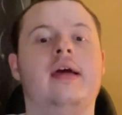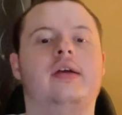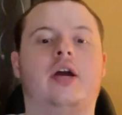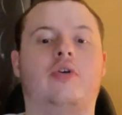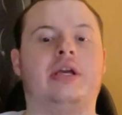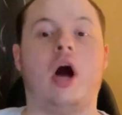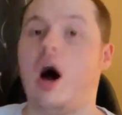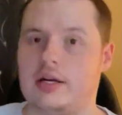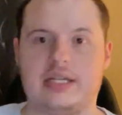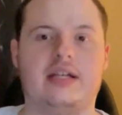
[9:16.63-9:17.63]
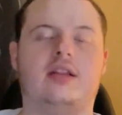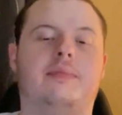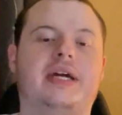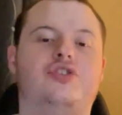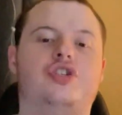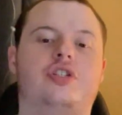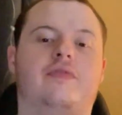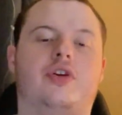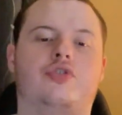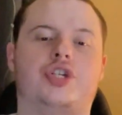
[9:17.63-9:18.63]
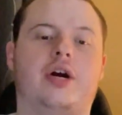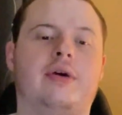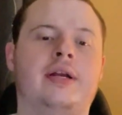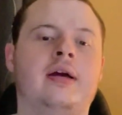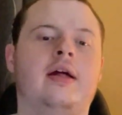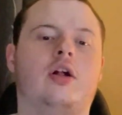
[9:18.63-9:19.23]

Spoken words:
Carrie Condon in The Banshees of Inisherin,